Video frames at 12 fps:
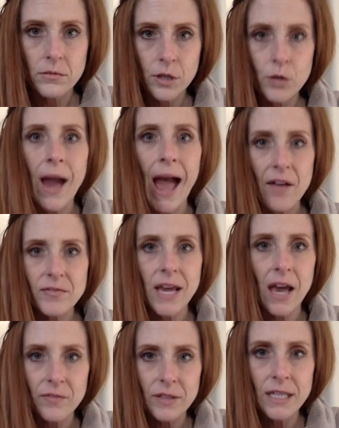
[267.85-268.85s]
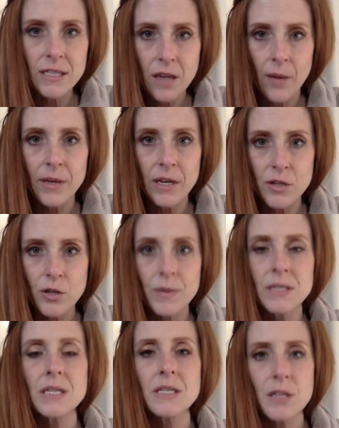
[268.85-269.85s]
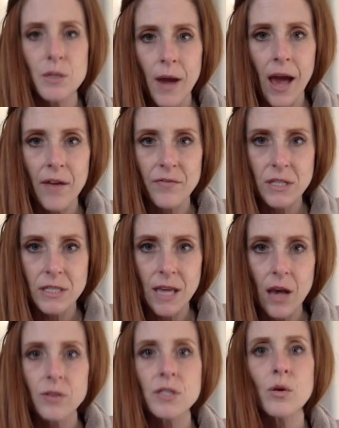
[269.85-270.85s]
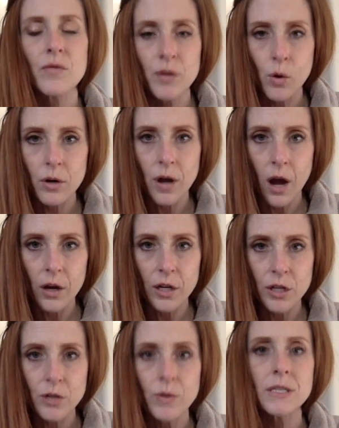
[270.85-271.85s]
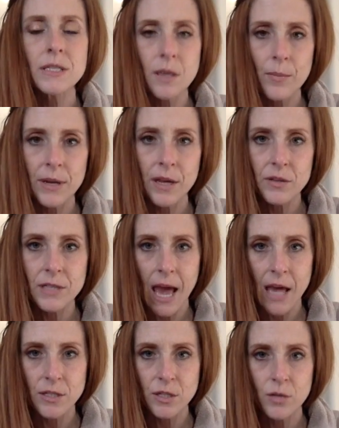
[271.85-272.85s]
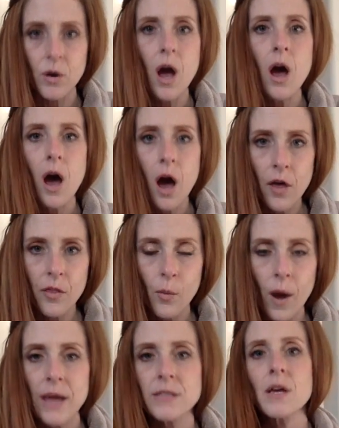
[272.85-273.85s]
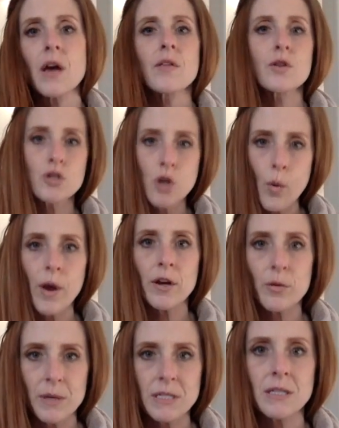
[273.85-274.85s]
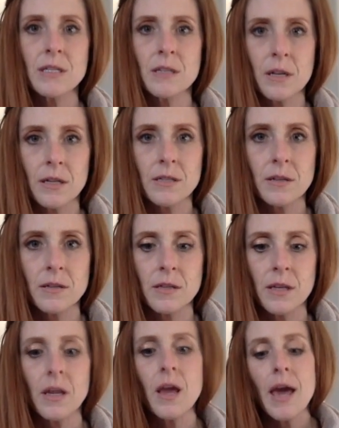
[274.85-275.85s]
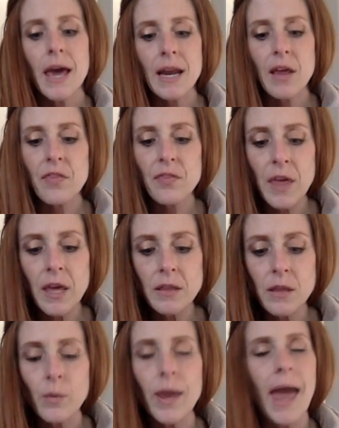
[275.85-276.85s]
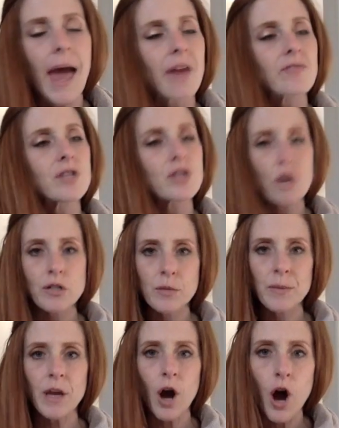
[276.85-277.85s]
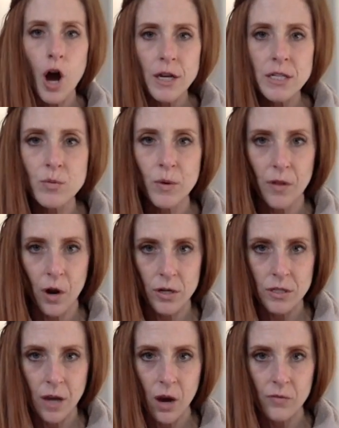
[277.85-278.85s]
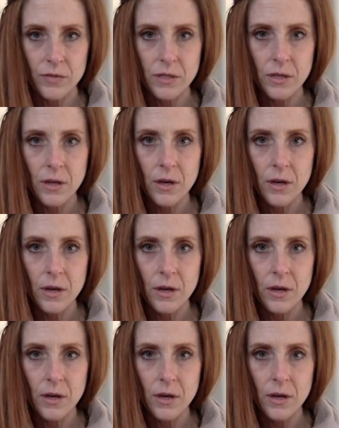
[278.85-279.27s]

you have to have leads coming into your business and you have to sell. So if you're not going to do it, somebody else has to. Otherwise, there's no way your business is going to succeed. And I think that we have to start to be honest with ourselves